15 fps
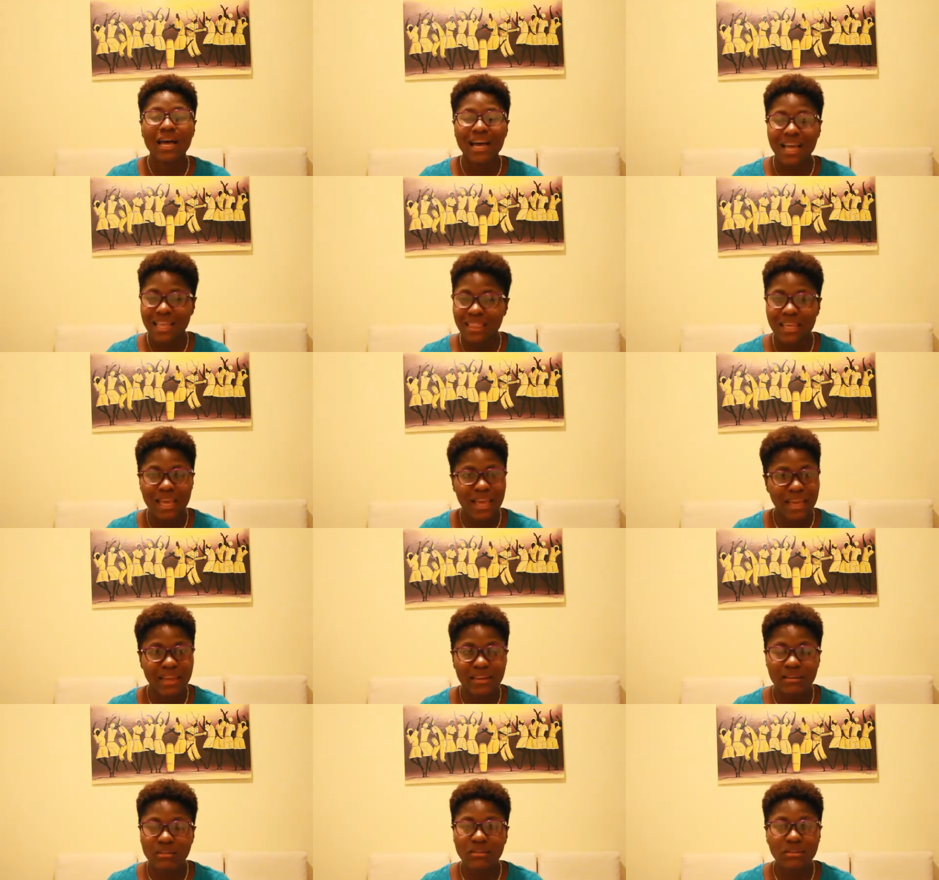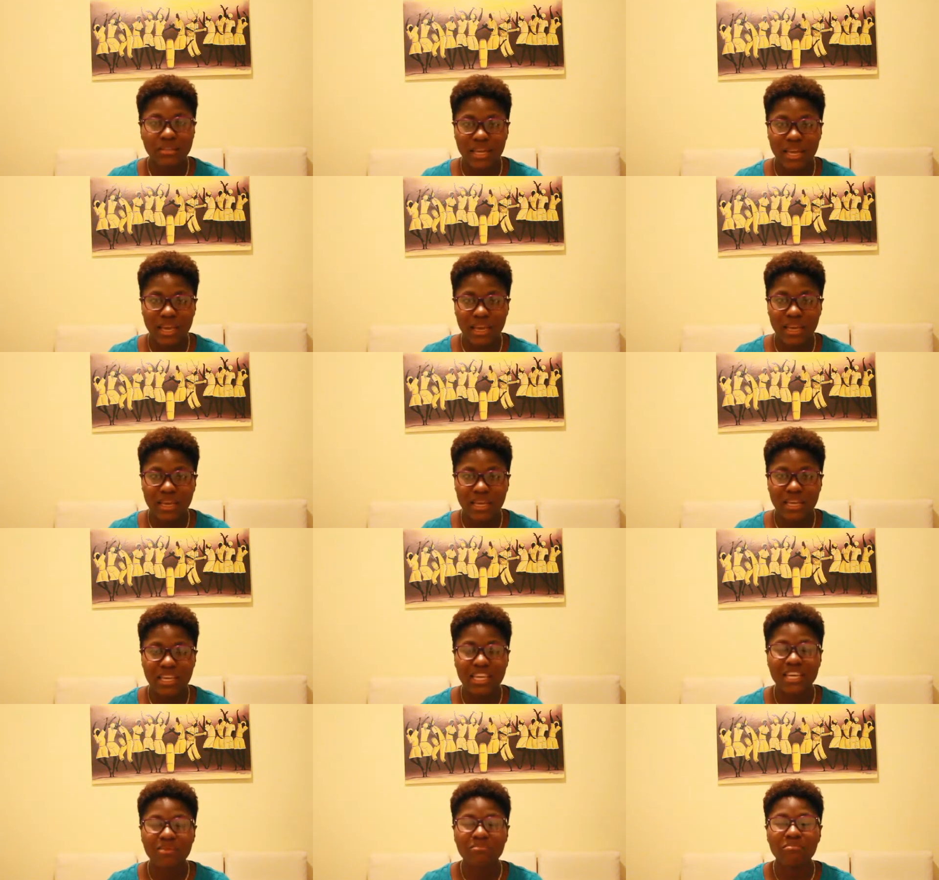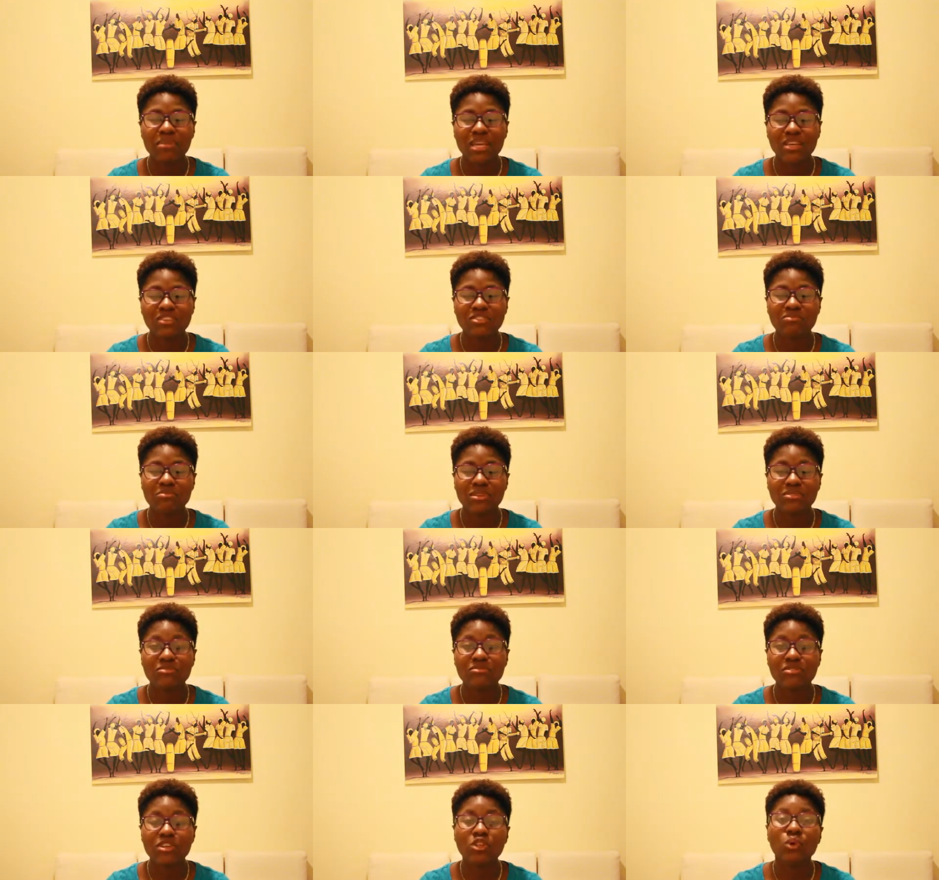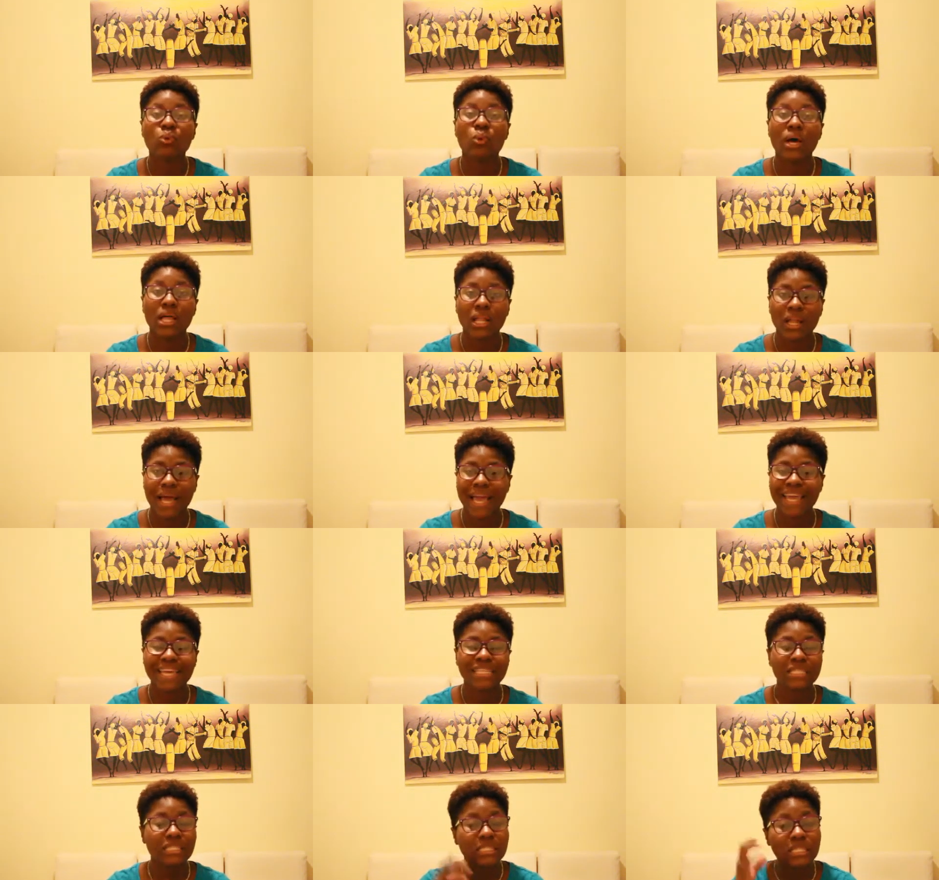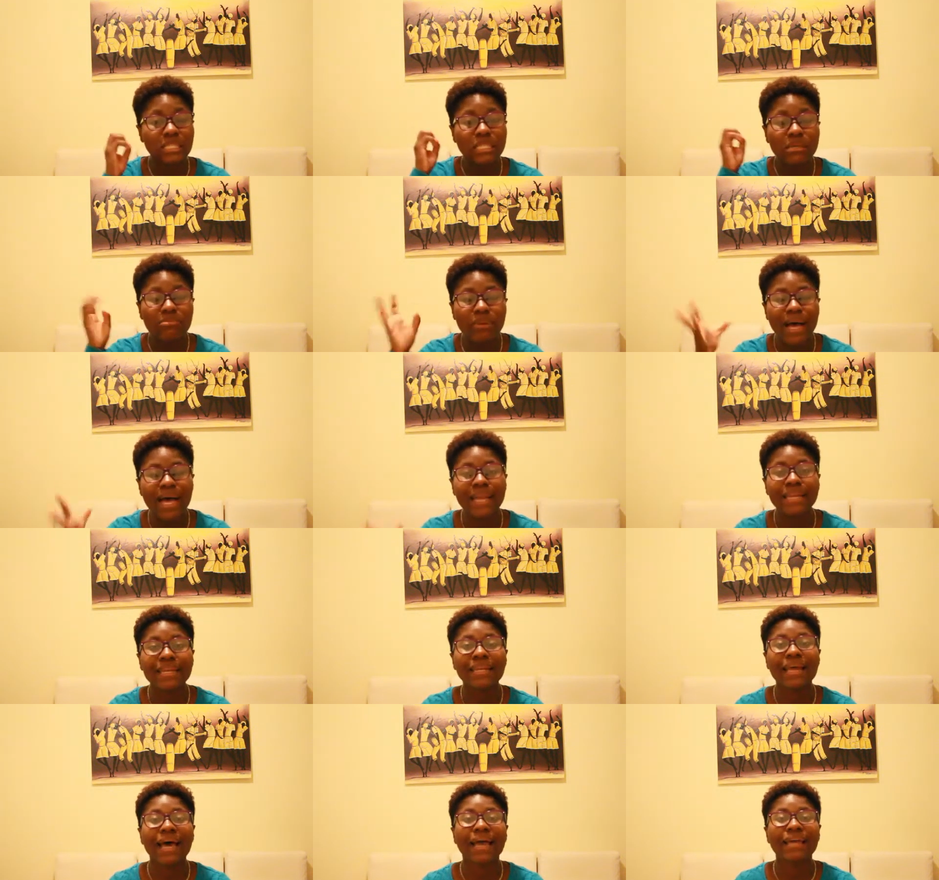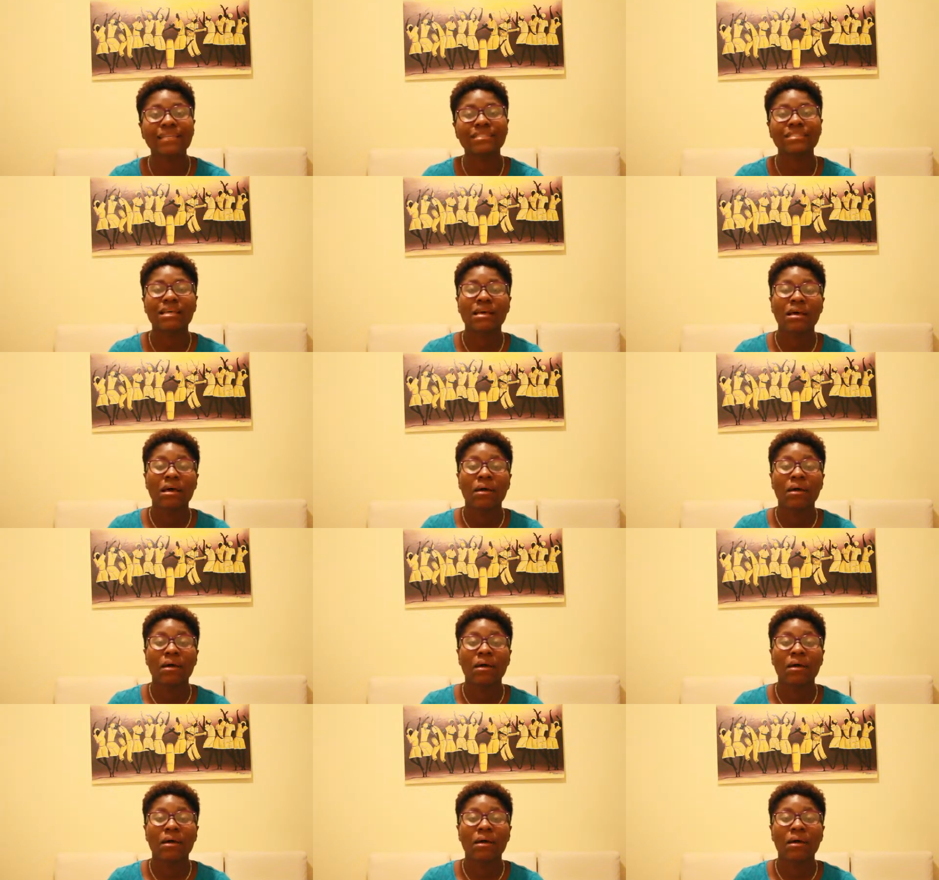at the end of the day, it makes me feel well. I can sleep at night.